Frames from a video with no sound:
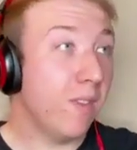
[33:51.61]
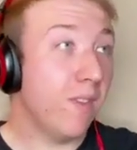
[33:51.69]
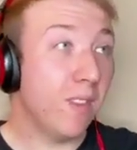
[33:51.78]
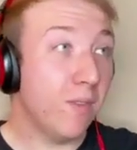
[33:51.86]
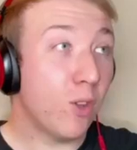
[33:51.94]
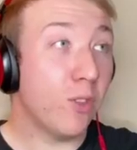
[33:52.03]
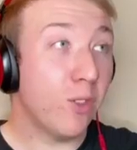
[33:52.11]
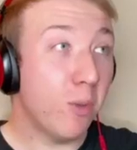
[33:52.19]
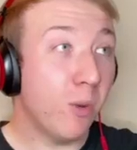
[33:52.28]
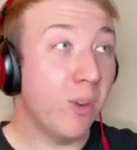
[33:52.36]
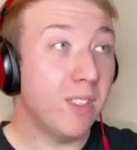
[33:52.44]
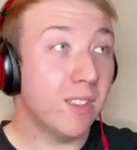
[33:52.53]
They've got the
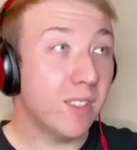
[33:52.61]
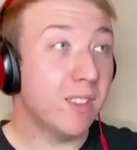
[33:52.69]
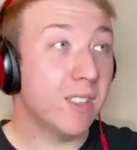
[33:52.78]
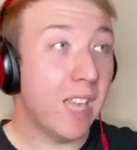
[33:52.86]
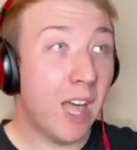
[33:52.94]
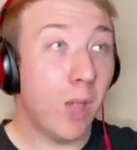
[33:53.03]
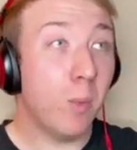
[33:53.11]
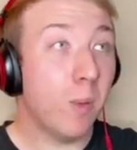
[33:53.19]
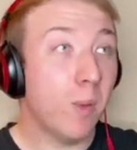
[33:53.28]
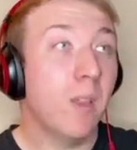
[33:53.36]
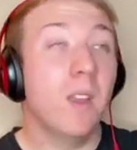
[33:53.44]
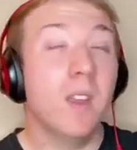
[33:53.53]
money to help
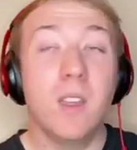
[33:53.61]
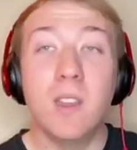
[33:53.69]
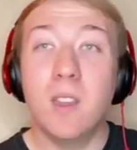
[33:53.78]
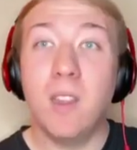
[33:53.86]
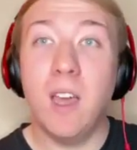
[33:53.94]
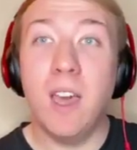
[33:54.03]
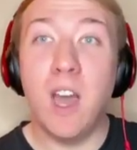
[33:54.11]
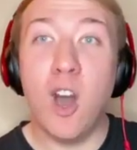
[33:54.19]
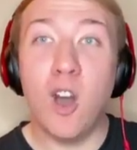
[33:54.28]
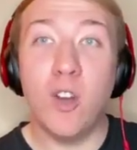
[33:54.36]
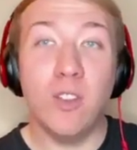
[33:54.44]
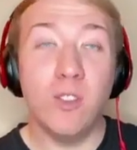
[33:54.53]

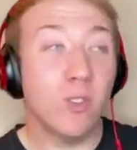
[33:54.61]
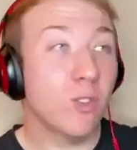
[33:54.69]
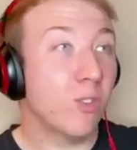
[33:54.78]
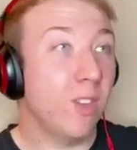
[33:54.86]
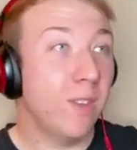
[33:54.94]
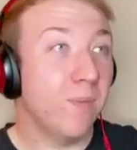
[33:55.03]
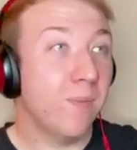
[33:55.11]
our industry.